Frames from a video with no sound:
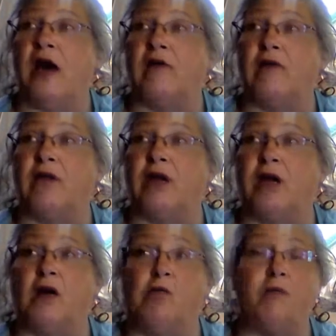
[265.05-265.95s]
And
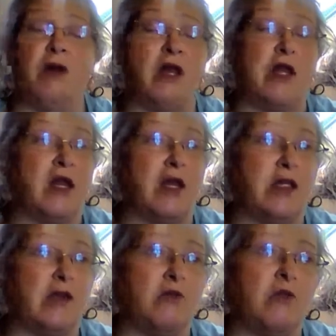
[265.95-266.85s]
I said,
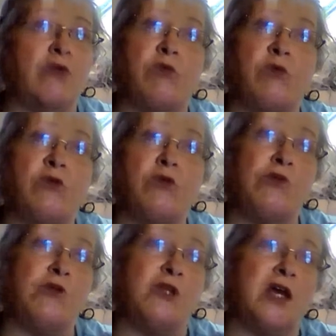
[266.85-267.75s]
why don't you put
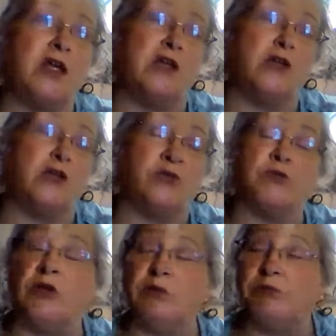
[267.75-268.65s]
that in the soup? So you
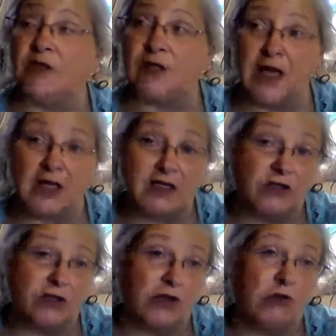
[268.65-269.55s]
put that in the soup,
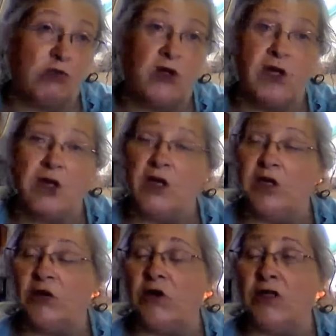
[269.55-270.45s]
you know,
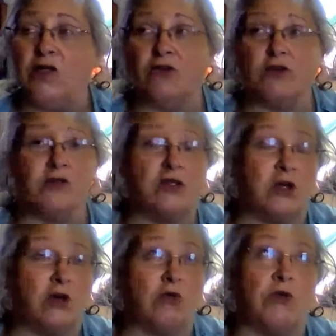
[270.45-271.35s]
onions,
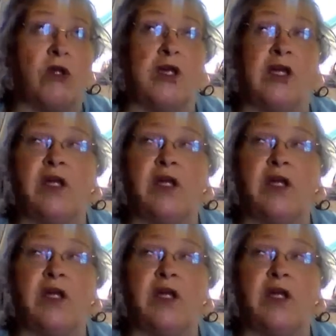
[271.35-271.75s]
celery.